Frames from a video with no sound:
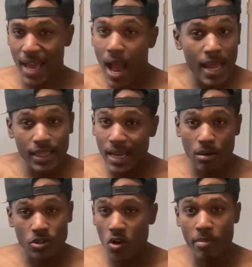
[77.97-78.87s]
I didn't think I
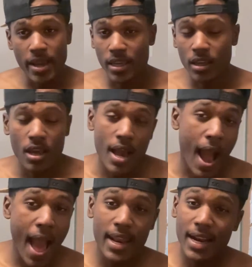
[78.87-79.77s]
was going to make it.
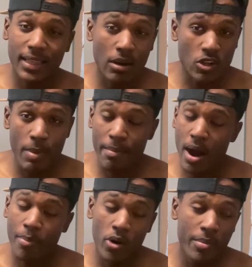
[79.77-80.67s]
I did not think I was going to make my
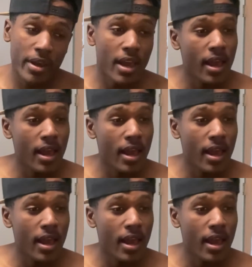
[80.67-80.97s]
appointment.